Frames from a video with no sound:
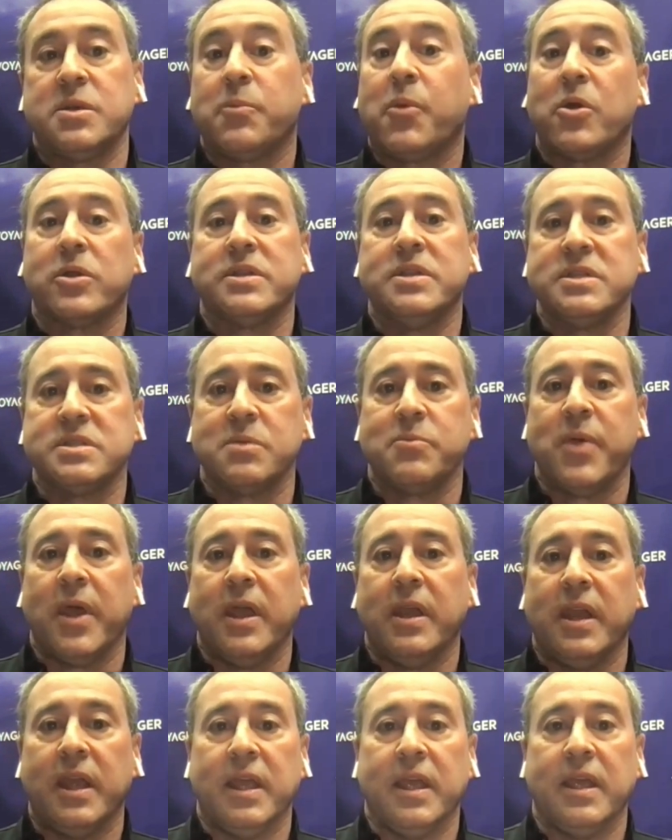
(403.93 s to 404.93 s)
to
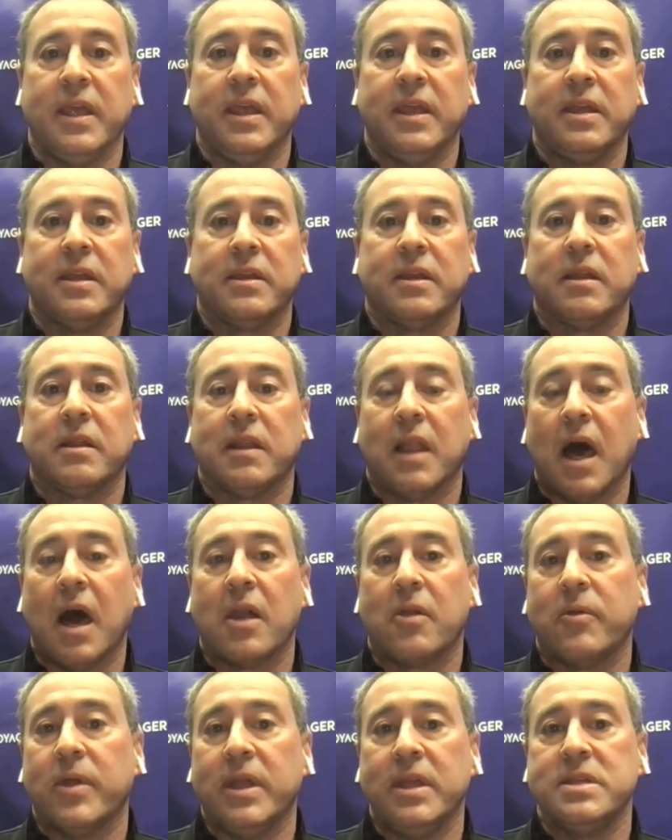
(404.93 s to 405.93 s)
participate in
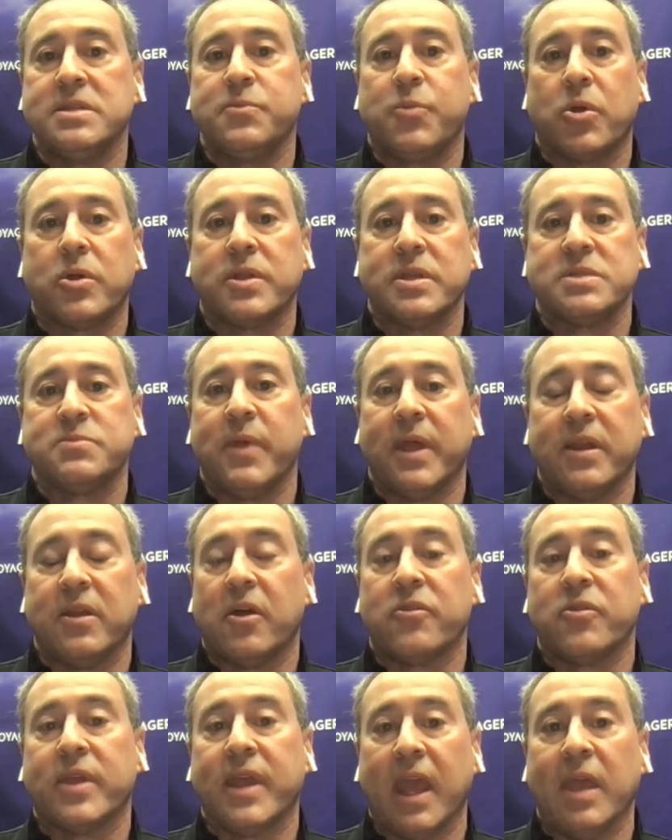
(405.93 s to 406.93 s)
lotteries, participate
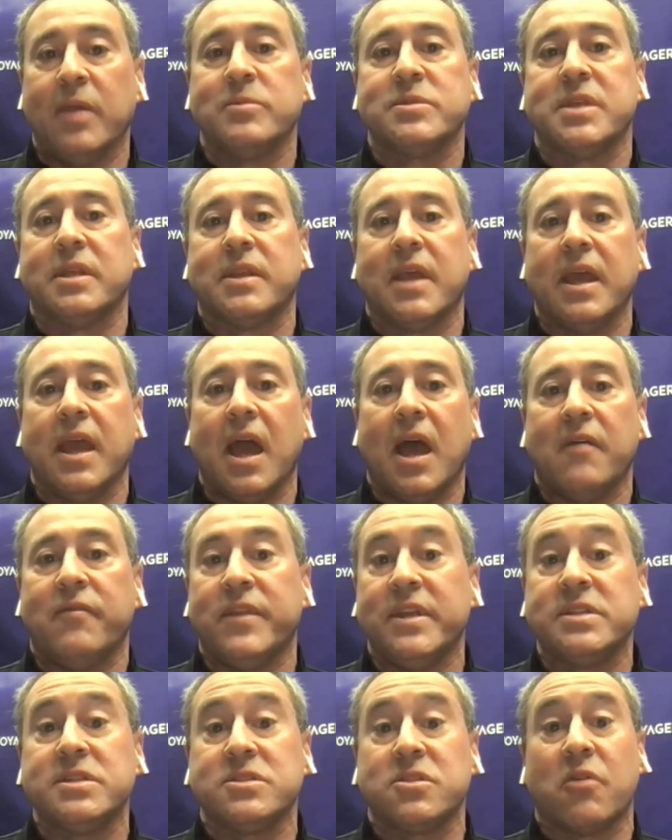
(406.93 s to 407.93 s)
in other games that they
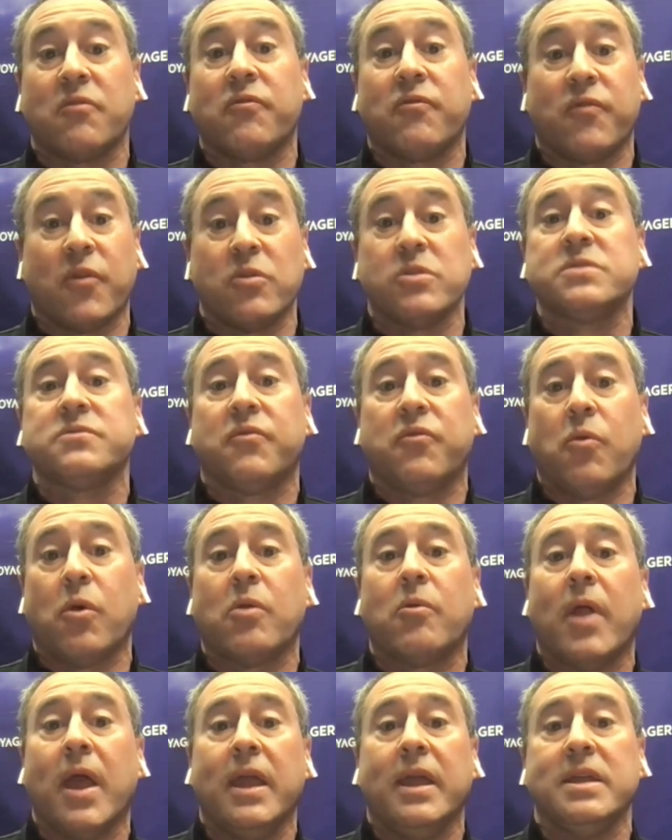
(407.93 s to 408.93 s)
have. This is our first
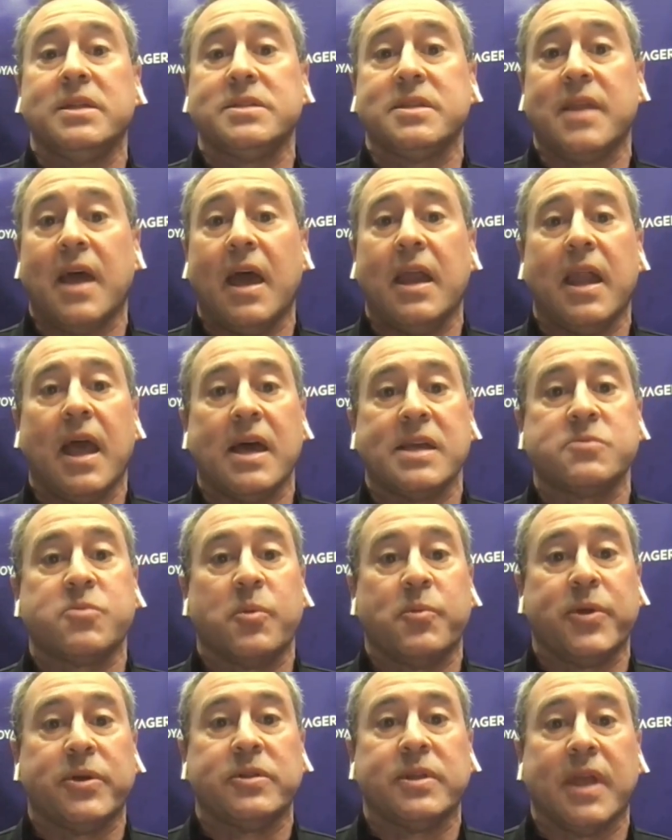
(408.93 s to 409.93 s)
foray into that as
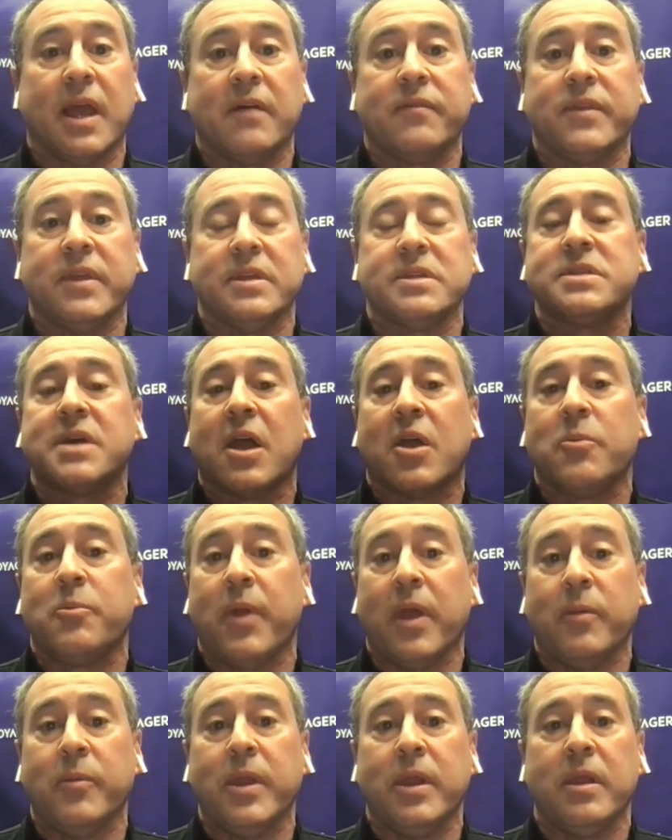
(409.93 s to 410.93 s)
we're building out the entire
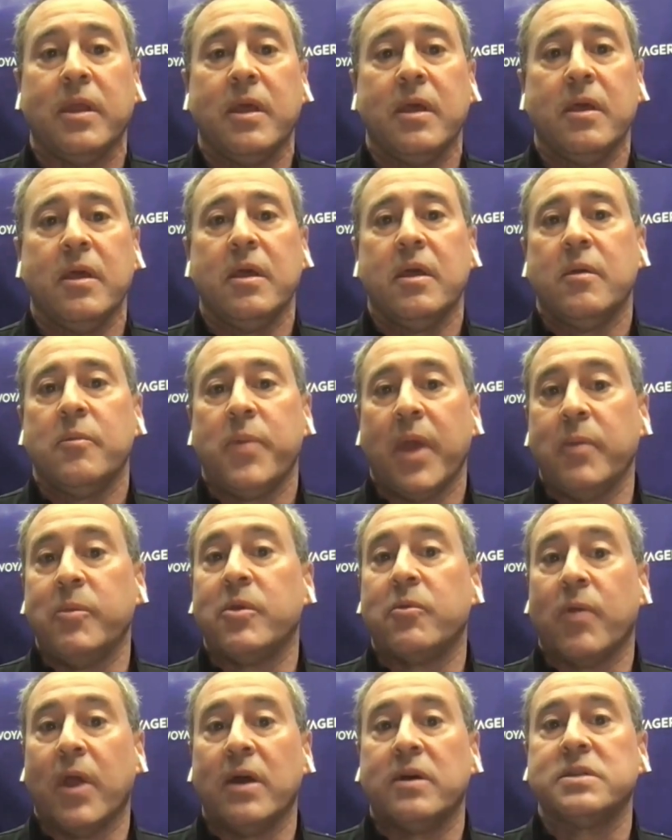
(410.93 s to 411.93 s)
payment
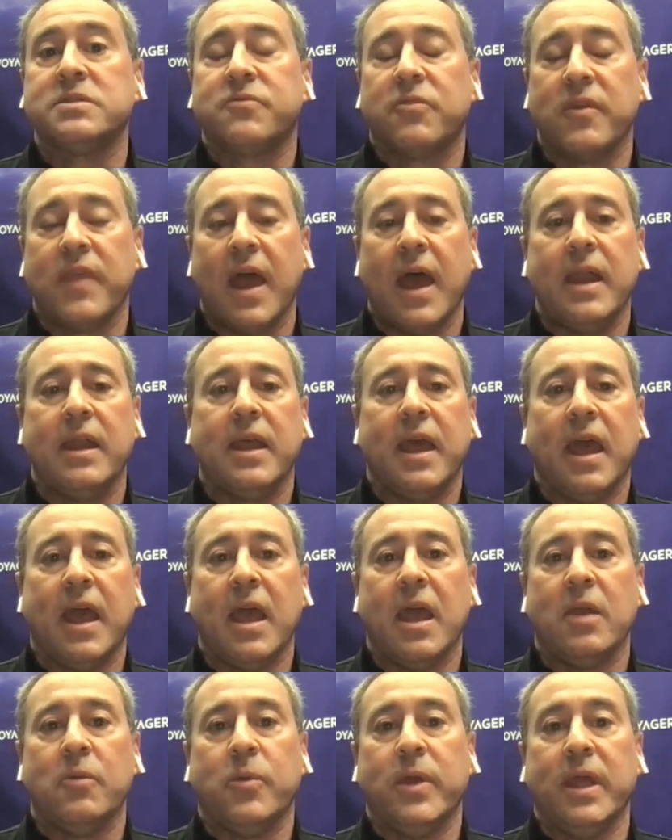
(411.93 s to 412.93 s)
rails for that.
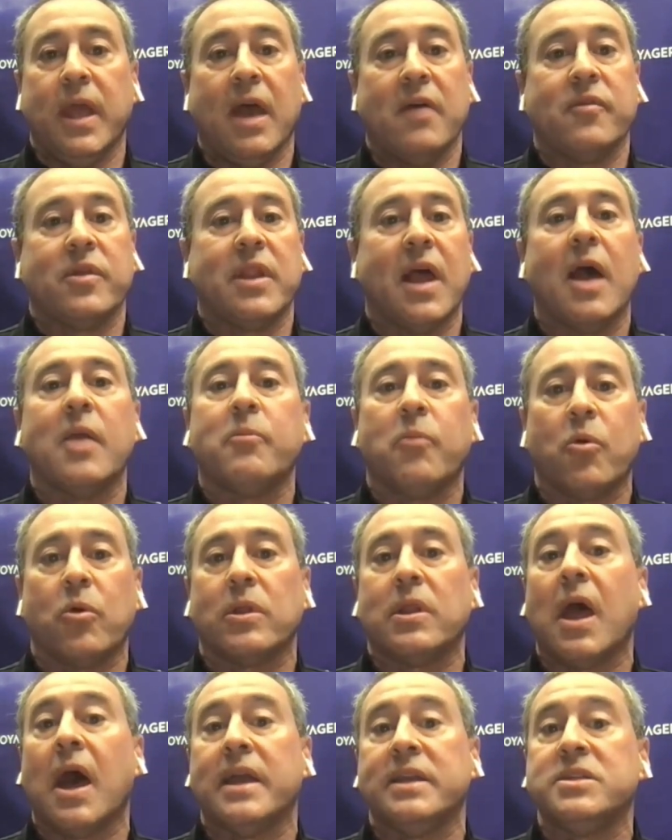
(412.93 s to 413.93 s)
And we have a lot
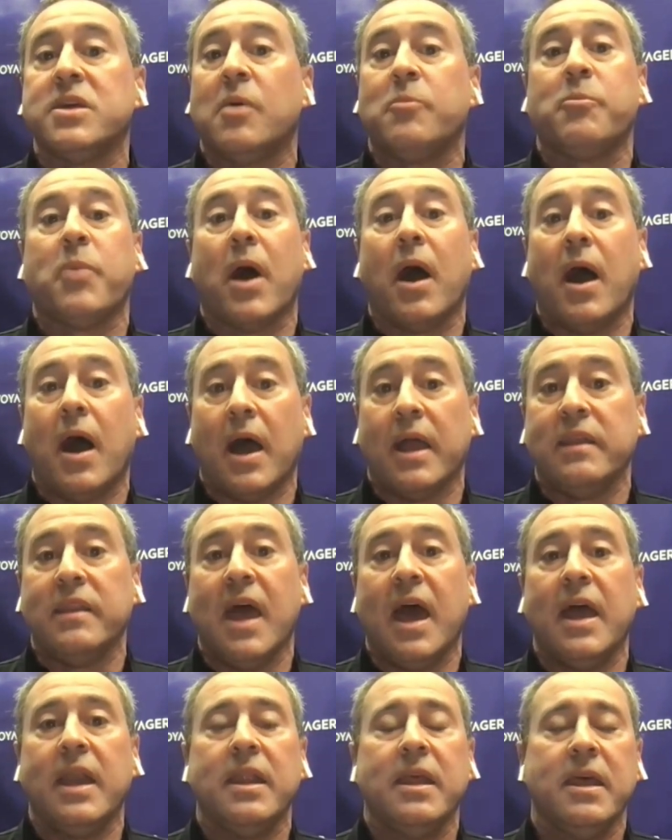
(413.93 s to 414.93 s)
more lined up
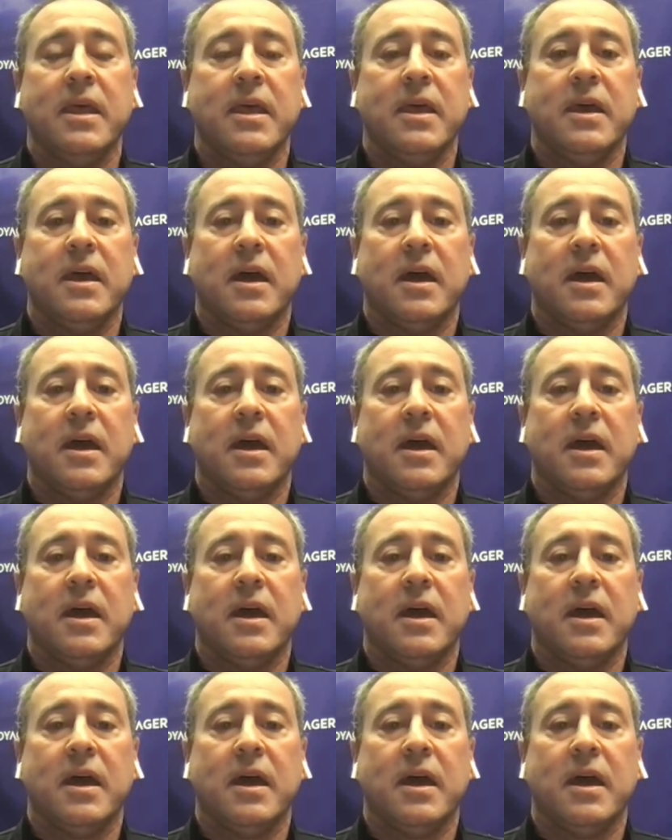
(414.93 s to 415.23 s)
behind that.